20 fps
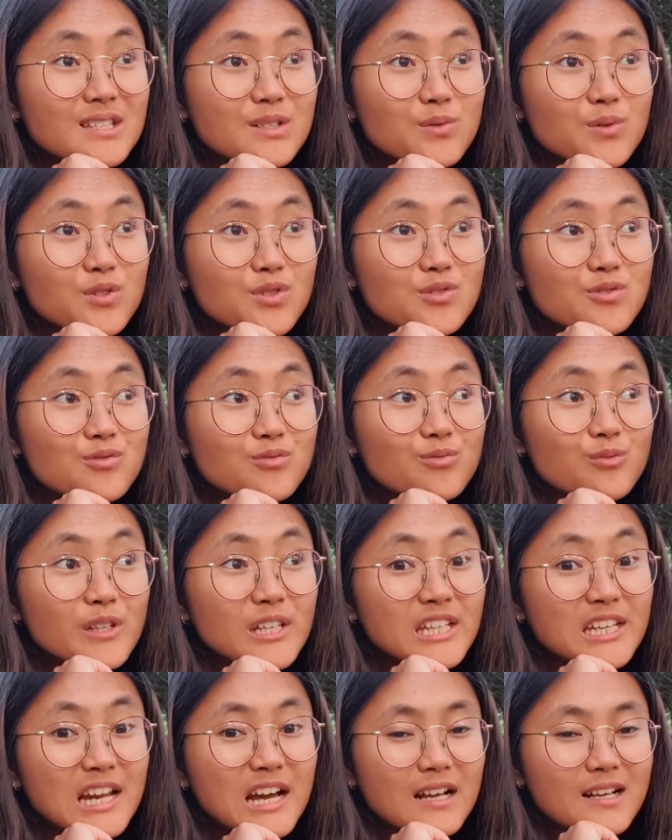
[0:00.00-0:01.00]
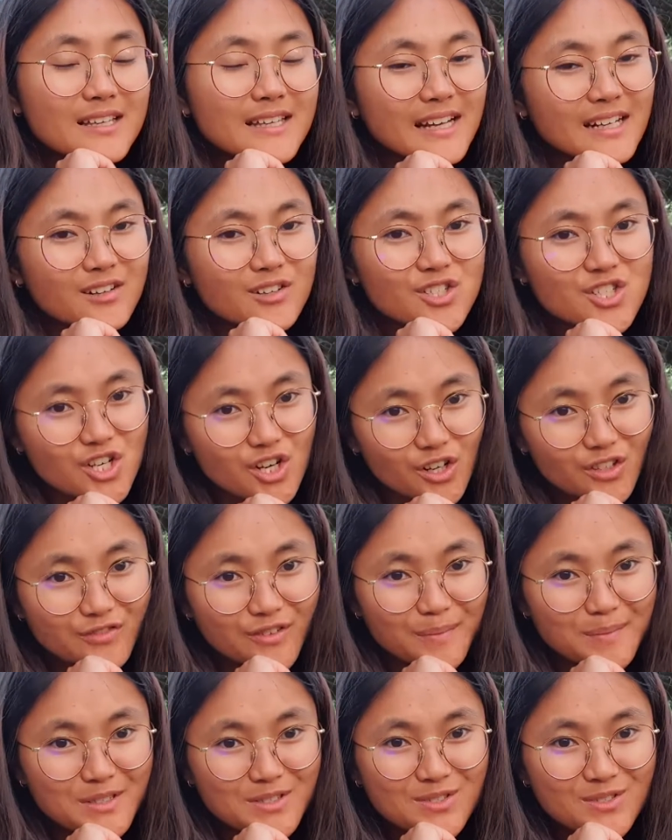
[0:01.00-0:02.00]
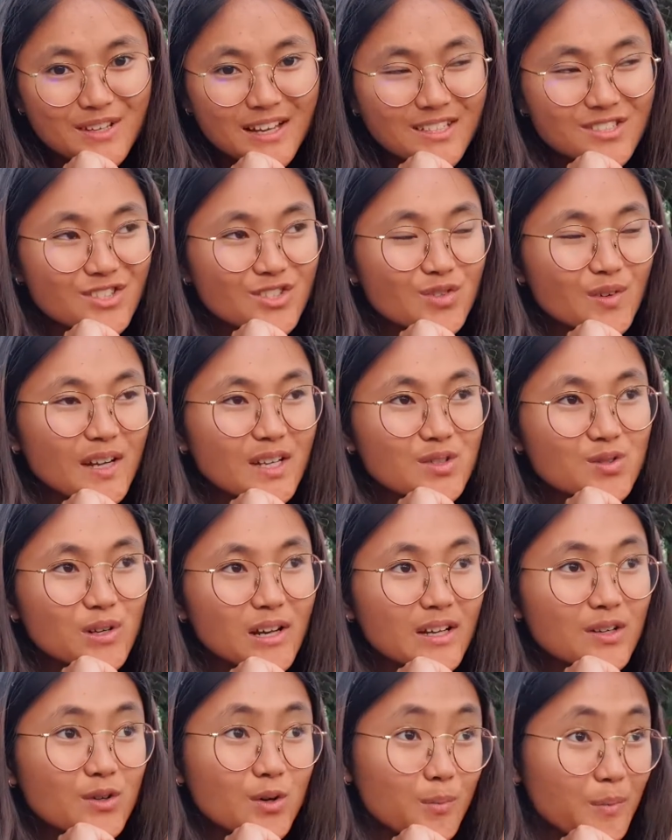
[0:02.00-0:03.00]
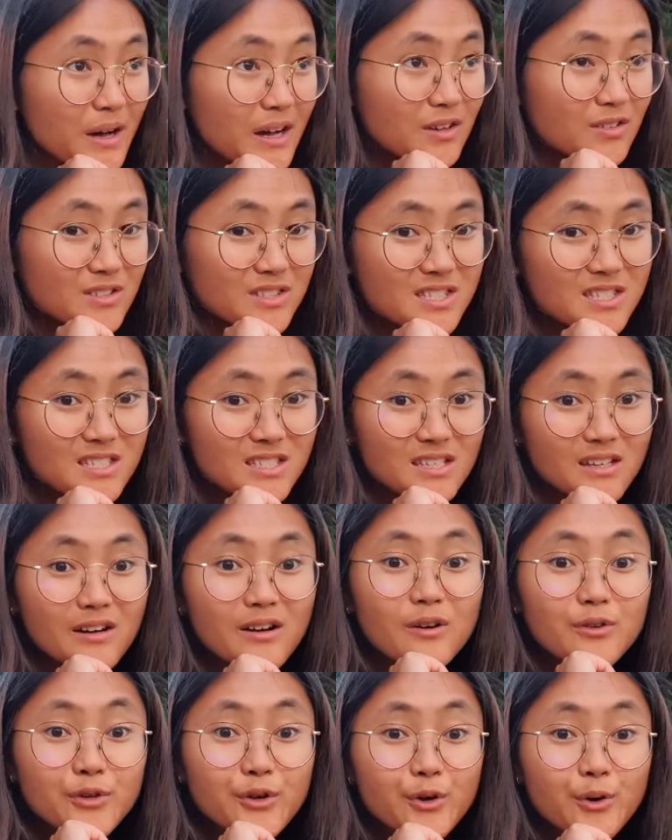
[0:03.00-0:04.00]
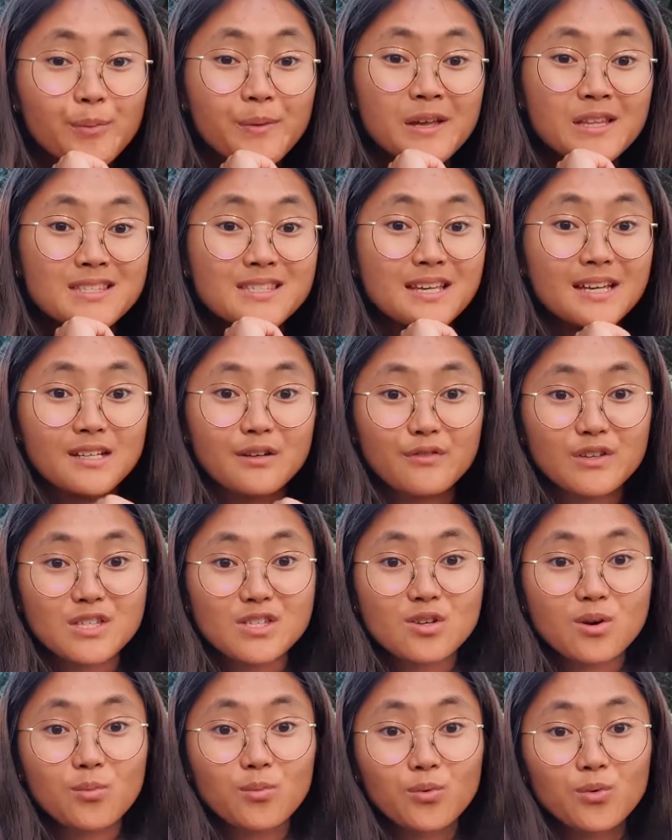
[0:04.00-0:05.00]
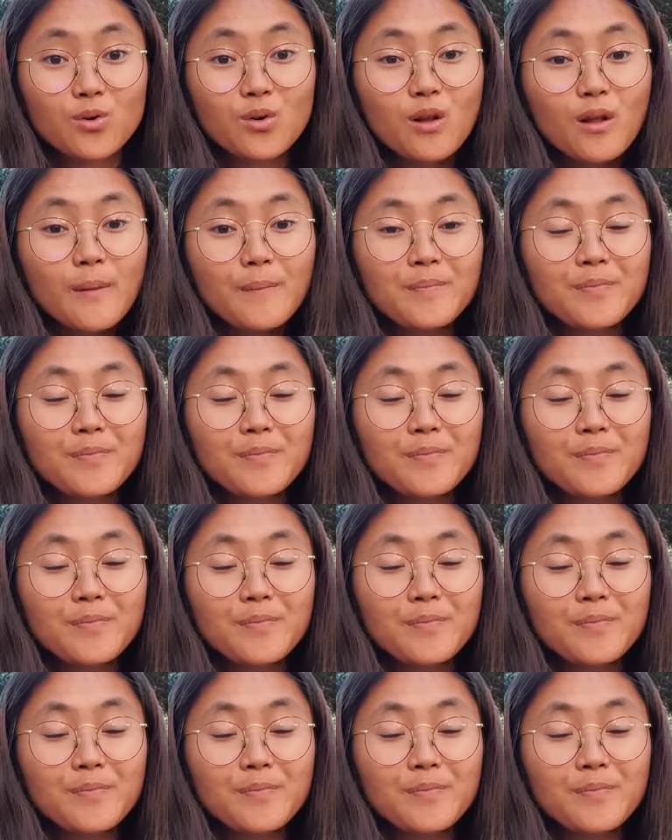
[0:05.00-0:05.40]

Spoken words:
it was really like kind of short for me to catch a train to like go back on the European side of Istanbul.